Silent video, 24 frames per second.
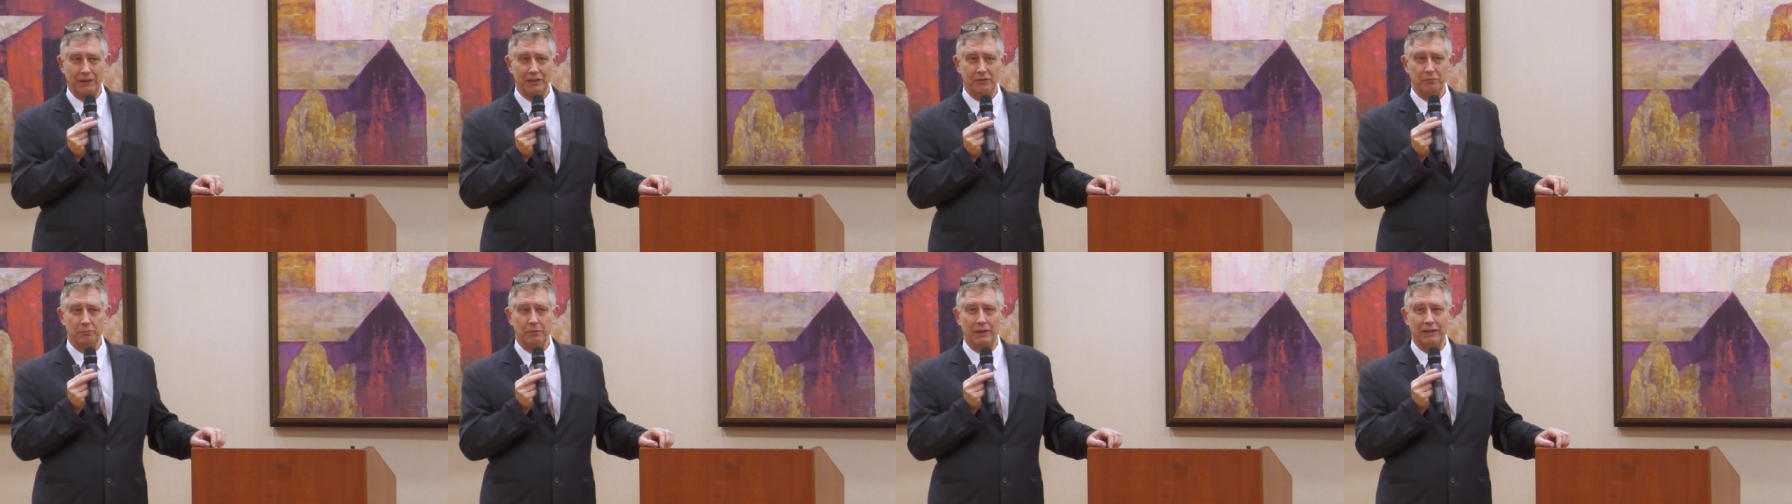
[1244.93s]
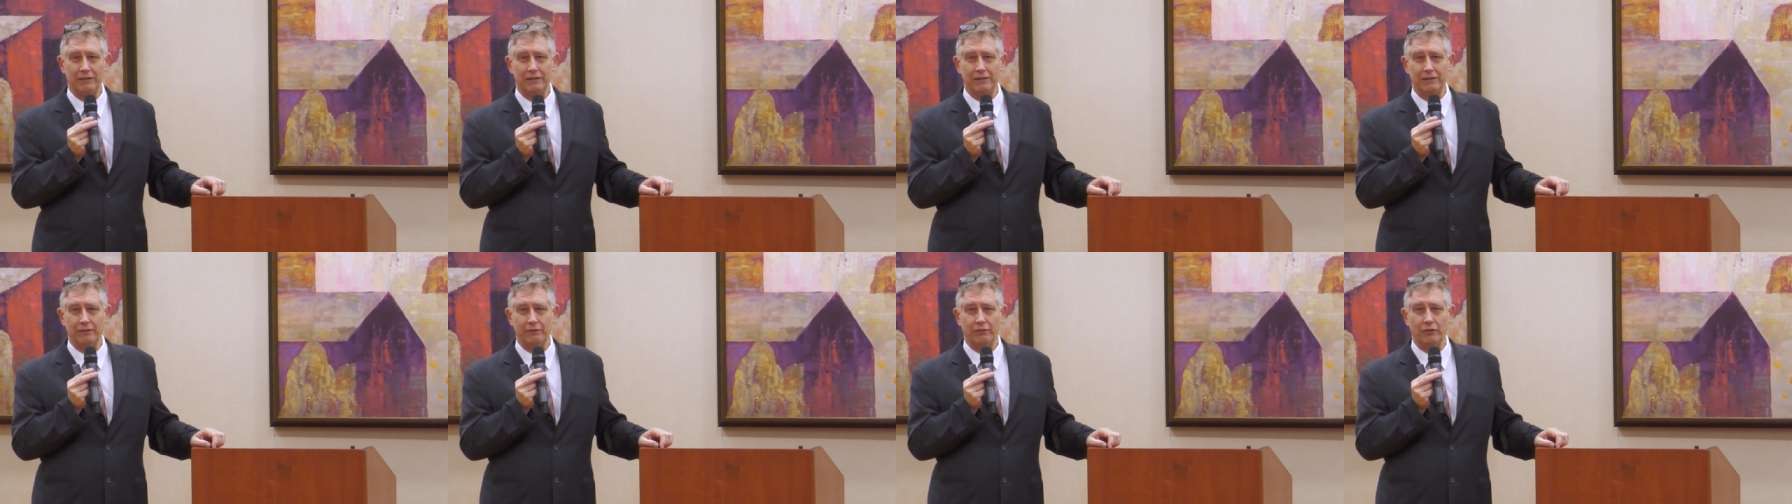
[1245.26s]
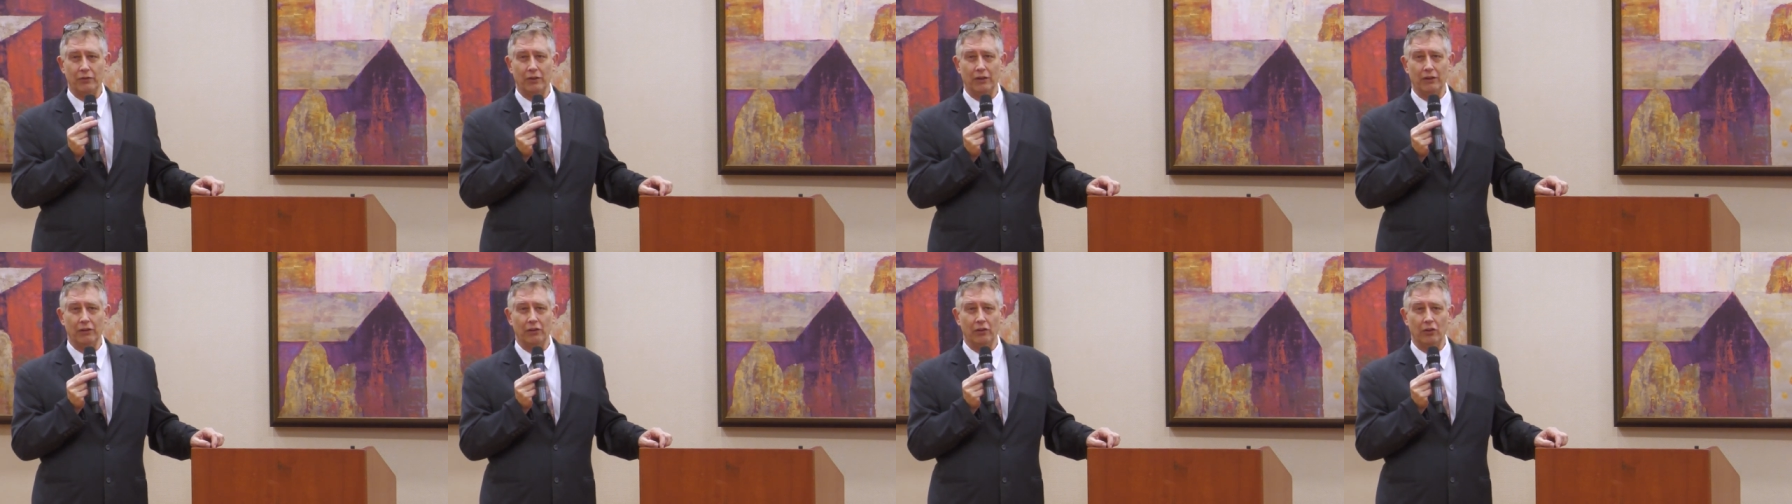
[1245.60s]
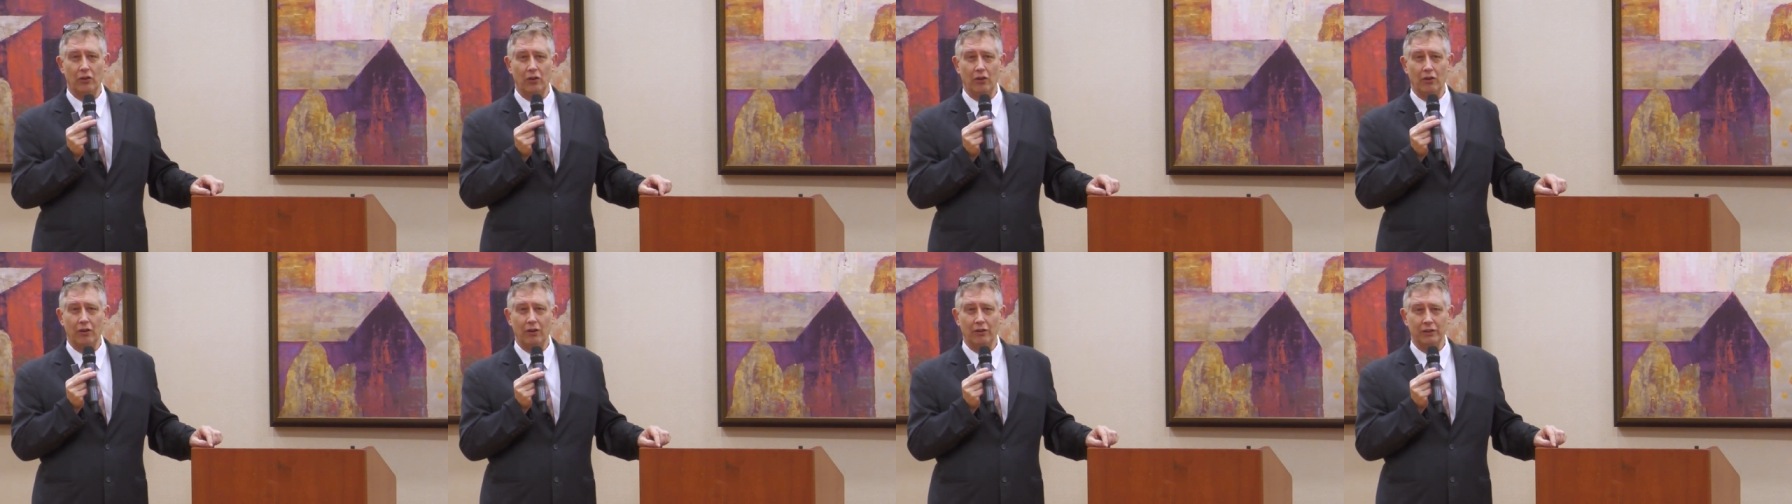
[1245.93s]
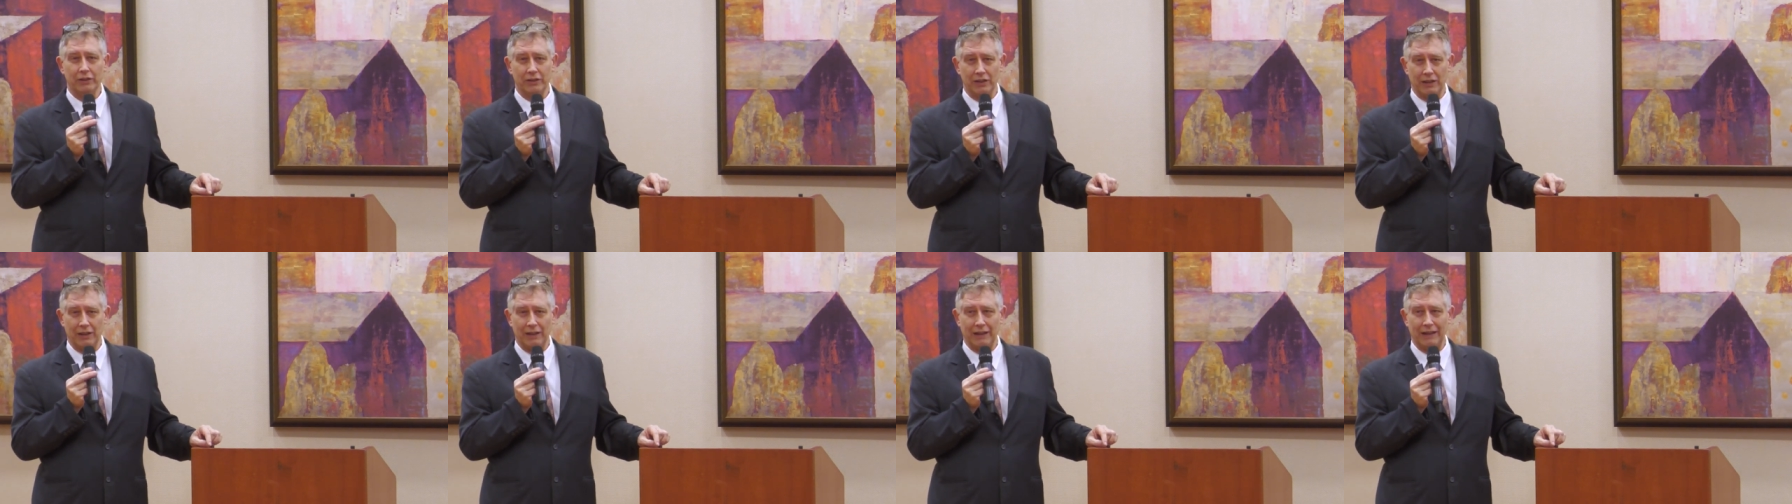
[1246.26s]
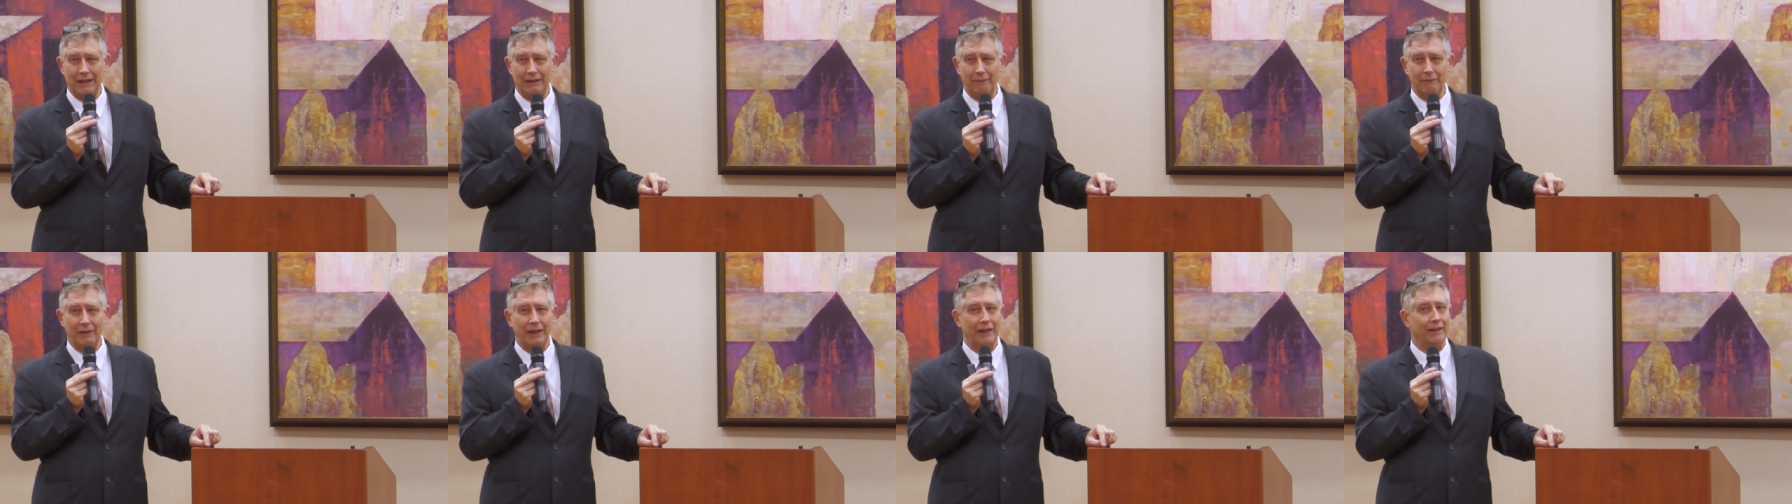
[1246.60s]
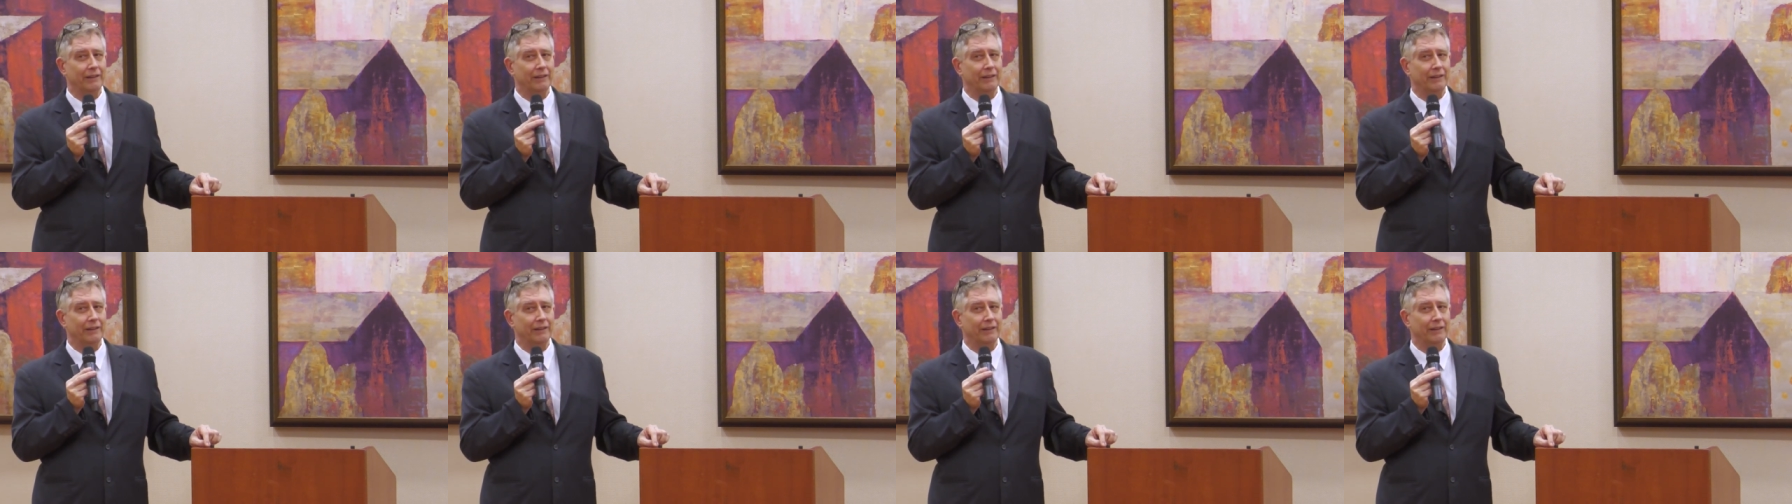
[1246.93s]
that's present for a long time,